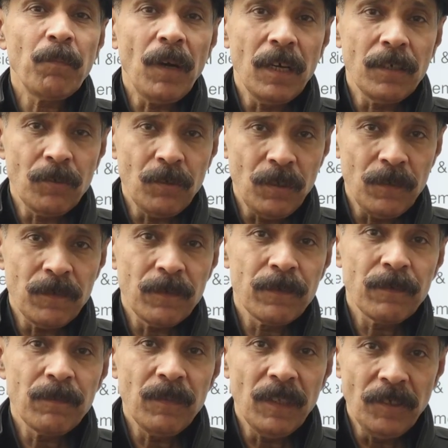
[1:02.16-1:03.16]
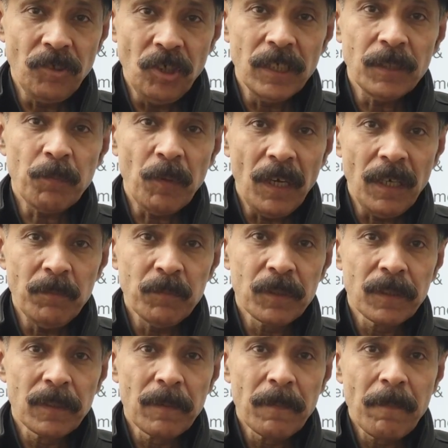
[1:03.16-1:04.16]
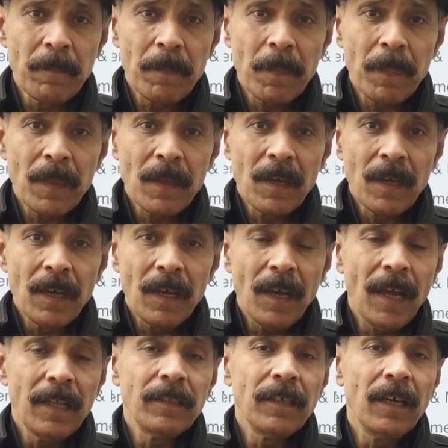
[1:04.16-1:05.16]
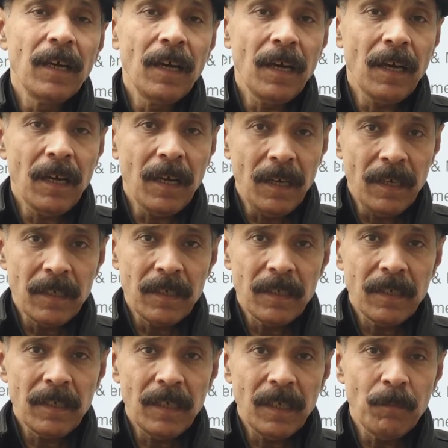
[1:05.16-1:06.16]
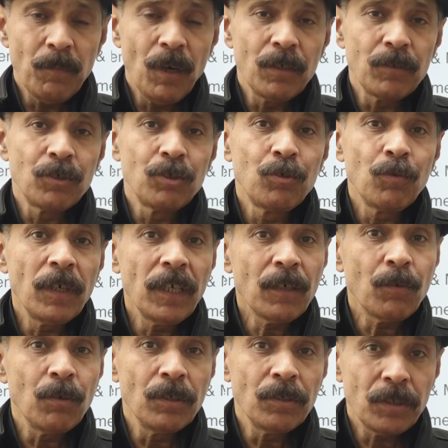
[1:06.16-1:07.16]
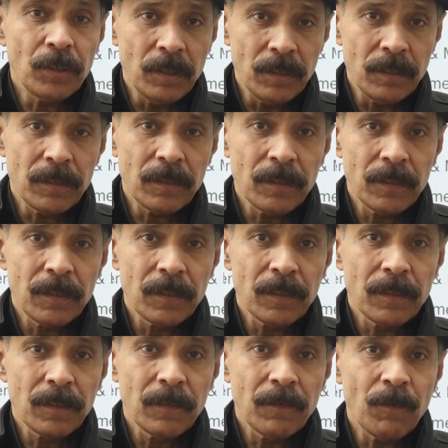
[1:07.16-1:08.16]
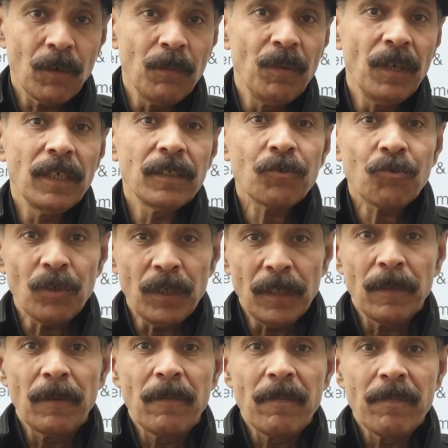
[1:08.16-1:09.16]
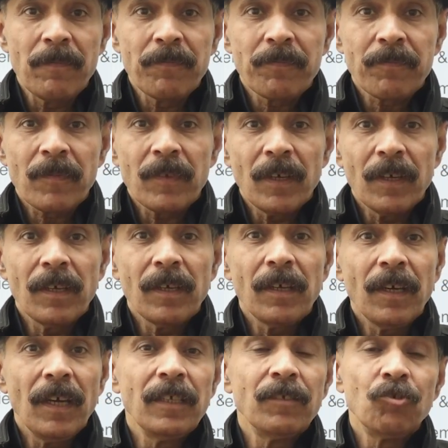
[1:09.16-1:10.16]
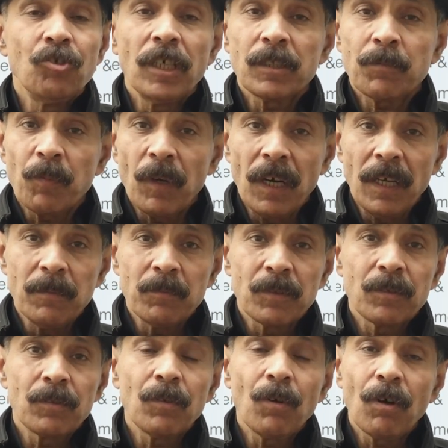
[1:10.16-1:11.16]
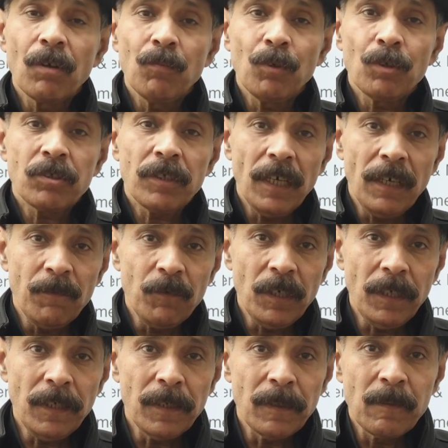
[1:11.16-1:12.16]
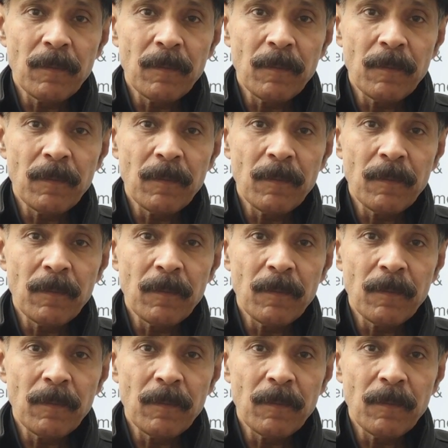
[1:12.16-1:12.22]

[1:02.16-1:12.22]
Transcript: part of the GS prelims, and there are about 20 questions from history in GS prelims almost every year.